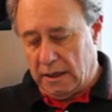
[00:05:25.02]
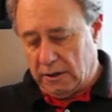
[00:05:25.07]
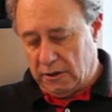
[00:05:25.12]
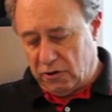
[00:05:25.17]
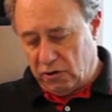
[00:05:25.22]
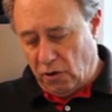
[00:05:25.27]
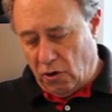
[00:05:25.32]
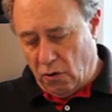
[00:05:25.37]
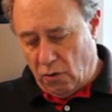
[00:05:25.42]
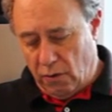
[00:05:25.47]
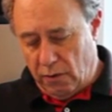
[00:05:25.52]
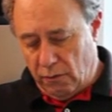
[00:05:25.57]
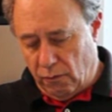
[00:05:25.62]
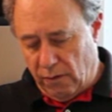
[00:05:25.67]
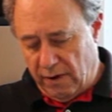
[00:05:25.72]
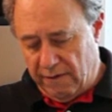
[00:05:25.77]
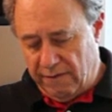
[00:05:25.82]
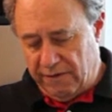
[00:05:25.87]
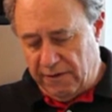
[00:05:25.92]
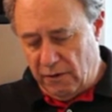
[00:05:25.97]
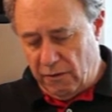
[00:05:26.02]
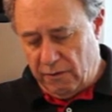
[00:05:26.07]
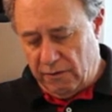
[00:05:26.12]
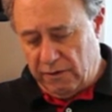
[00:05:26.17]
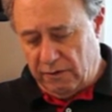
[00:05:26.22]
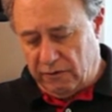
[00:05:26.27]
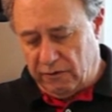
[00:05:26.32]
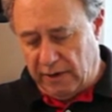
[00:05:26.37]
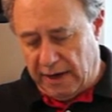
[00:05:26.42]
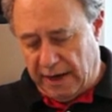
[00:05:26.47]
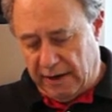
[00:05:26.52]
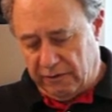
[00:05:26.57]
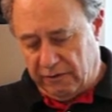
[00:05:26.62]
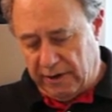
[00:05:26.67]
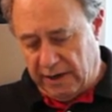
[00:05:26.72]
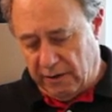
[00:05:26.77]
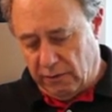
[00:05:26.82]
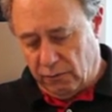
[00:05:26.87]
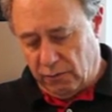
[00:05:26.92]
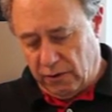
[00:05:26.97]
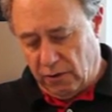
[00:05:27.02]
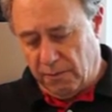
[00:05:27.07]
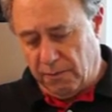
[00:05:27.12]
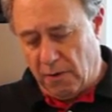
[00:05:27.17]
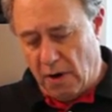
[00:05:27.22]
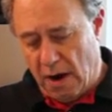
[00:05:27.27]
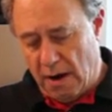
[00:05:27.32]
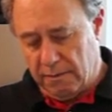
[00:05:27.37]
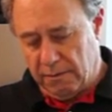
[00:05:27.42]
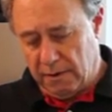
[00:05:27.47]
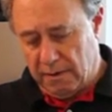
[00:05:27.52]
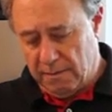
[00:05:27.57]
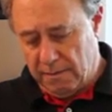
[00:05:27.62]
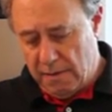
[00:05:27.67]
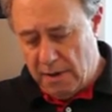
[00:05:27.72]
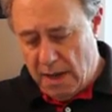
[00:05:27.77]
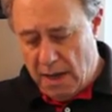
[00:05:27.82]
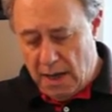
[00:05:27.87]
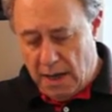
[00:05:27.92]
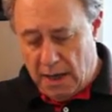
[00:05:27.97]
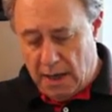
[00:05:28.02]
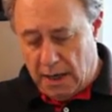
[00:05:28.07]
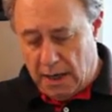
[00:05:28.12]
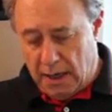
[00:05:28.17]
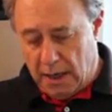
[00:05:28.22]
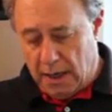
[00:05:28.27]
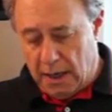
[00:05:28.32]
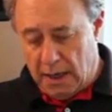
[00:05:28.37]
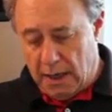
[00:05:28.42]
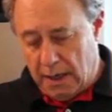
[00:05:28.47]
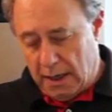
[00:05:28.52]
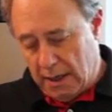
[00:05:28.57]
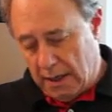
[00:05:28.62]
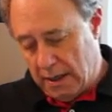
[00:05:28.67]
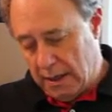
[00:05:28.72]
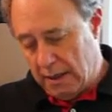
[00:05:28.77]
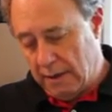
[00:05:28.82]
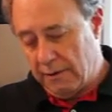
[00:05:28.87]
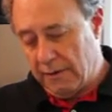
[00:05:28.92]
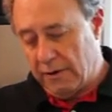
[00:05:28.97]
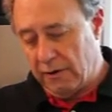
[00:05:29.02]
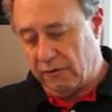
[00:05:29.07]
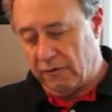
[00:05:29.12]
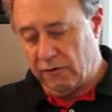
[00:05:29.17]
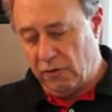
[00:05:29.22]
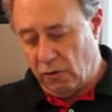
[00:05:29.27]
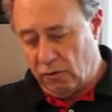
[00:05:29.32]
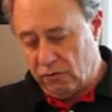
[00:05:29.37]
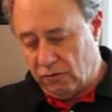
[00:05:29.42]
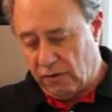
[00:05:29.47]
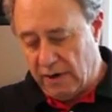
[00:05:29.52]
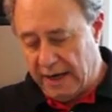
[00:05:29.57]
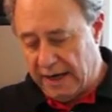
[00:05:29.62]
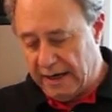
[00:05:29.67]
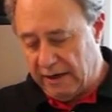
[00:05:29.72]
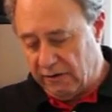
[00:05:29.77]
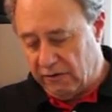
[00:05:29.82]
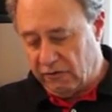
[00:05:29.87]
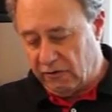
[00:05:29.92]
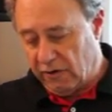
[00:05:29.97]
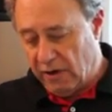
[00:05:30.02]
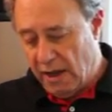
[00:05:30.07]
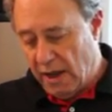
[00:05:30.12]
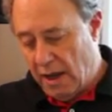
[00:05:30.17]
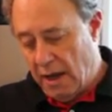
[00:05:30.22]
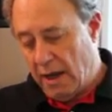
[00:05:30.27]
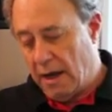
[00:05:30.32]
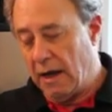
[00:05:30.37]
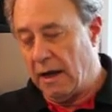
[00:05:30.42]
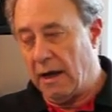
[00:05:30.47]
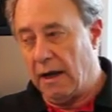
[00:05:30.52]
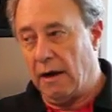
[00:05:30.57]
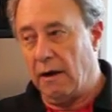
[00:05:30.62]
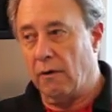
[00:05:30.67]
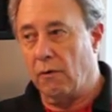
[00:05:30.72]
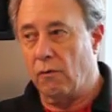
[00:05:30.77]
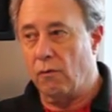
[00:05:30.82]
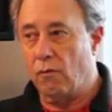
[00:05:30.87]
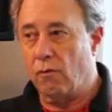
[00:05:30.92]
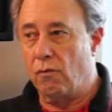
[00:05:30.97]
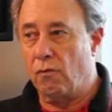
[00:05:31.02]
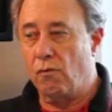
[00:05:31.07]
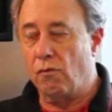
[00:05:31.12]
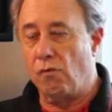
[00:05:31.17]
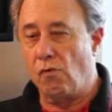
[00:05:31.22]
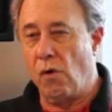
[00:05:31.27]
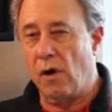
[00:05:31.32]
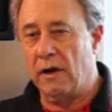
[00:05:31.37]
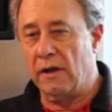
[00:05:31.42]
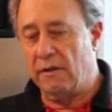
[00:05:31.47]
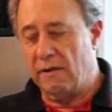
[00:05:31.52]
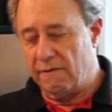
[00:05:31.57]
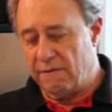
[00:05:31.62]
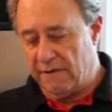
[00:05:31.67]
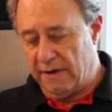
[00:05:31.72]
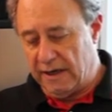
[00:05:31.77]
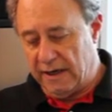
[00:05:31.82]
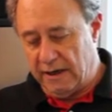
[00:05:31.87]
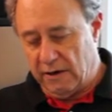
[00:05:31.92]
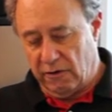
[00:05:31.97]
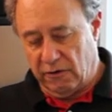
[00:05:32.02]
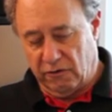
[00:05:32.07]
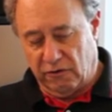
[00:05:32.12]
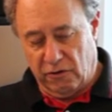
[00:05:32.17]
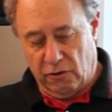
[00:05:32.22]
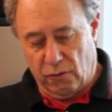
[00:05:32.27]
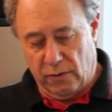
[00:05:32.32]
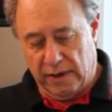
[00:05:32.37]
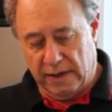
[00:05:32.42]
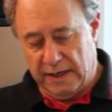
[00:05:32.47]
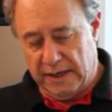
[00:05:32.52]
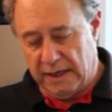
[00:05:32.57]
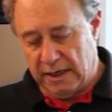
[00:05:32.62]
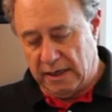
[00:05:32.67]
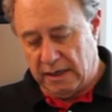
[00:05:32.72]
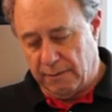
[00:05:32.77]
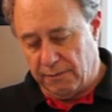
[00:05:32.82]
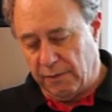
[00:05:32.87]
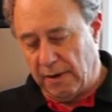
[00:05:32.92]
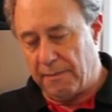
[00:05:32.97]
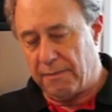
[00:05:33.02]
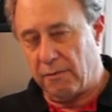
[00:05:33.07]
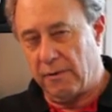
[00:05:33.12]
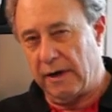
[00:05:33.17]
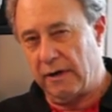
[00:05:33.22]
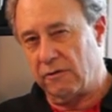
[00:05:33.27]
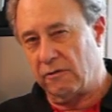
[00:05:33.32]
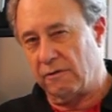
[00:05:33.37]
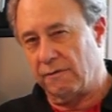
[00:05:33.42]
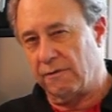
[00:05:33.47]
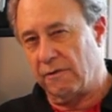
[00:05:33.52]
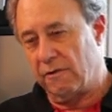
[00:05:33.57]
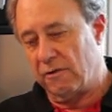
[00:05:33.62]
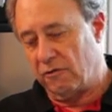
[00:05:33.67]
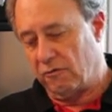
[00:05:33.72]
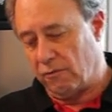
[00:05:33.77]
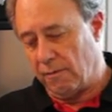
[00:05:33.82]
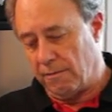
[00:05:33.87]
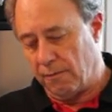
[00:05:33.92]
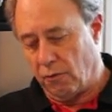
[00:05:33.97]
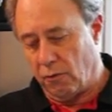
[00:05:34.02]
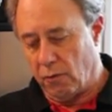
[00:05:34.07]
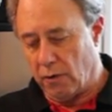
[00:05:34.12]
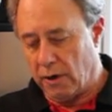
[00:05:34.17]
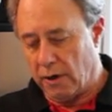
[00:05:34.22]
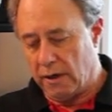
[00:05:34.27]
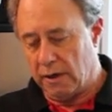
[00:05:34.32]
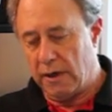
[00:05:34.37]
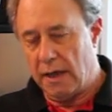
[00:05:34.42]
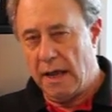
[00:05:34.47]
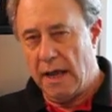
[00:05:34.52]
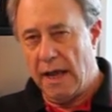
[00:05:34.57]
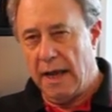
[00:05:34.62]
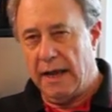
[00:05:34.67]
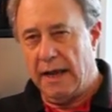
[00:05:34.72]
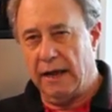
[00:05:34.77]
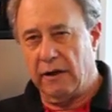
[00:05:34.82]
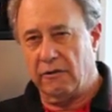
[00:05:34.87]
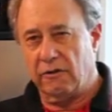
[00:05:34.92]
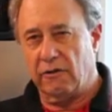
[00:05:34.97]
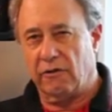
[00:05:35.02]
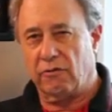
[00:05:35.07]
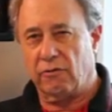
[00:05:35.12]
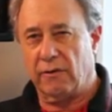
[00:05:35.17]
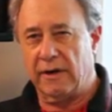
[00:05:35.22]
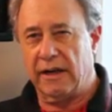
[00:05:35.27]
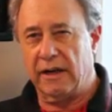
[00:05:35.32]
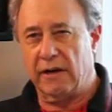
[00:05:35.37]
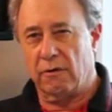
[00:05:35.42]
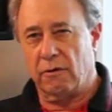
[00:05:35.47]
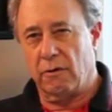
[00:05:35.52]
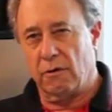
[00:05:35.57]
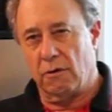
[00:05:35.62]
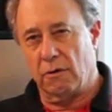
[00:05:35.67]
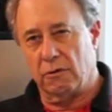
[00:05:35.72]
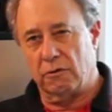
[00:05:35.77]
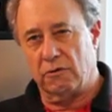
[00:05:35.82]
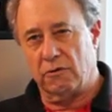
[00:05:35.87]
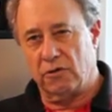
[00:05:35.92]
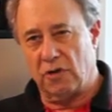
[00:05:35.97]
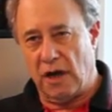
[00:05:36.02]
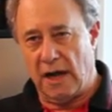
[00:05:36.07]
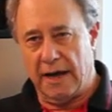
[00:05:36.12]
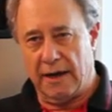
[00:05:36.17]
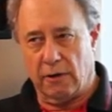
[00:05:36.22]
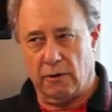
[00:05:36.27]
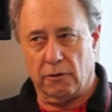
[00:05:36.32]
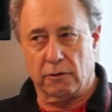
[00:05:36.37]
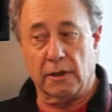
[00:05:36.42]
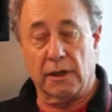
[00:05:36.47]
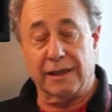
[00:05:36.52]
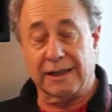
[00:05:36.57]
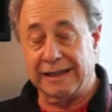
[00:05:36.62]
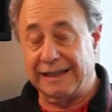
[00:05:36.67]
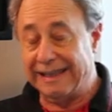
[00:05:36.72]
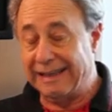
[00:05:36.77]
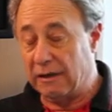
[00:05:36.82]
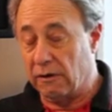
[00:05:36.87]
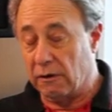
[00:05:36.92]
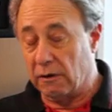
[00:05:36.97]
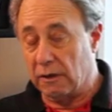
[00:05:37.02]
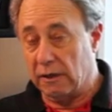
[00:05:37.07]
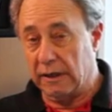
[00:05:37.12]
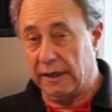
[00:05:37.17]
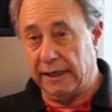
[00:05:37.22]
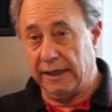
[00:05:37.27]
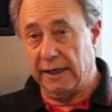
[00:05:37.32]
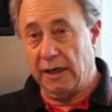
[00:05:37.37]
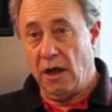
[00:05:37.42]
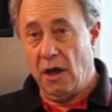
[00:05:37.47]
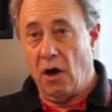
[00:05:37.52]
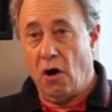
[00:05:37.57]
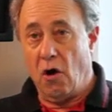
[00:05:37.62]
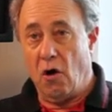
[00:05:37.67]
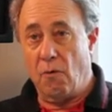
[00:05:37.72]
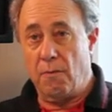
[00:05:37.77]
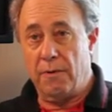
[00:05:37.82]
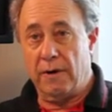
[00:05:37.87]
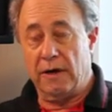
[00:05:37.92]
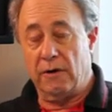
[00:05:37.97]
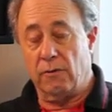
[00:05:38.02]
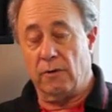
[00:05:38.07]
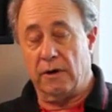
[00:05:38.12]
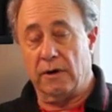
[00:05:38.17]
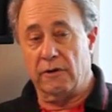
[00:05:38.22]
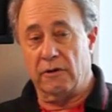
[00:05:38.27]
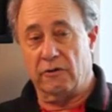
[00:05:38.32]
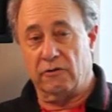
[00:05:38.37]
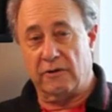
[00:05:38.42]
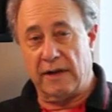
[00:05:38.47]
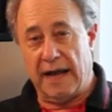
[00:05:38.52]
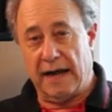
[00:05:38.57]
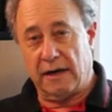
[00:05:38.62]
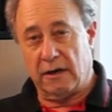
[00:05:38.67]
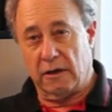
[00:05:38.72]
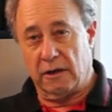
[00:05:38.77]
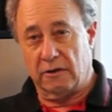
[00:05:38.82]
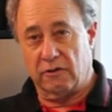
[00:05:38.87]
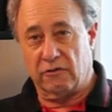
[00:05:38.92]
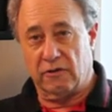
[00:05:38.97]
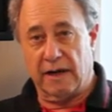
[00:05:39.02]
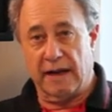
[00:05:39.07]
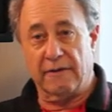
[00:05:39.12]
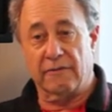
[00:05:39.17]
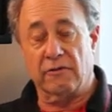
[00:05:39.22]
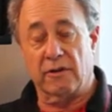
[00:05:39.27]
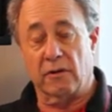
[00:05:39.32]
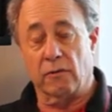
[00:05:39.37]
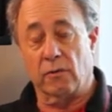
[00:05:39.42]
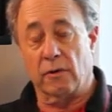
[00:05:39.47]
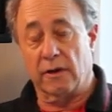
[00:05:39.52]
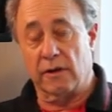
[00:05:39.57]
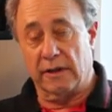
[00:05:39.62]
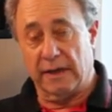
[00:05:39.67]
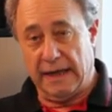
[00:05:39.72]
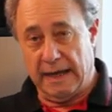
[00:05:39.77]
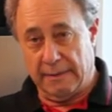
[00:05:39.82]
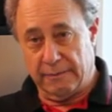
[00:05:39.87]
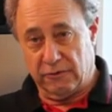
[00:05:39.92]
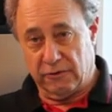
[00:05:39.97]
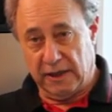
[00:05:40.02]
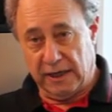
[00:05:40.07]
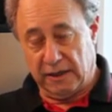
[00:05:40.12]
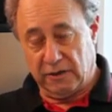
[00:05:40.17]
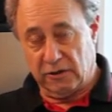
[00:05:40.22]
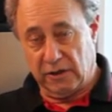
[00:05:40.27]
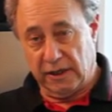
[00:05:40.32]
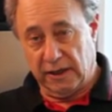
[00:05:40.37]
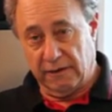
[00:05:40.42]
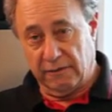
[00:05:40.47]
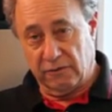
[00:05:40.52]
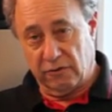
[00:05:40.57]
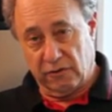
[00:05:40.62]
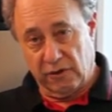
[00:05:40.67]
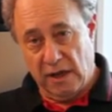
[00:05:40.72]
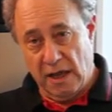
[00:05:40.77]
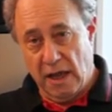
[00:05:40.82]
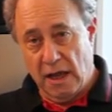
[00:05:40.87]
So we view this as a real problem. There's no trace. One of the videos that we did in preparation for this report is a 3-year-old child literally opening one of the stack-on safes and one of the AMSEC safes.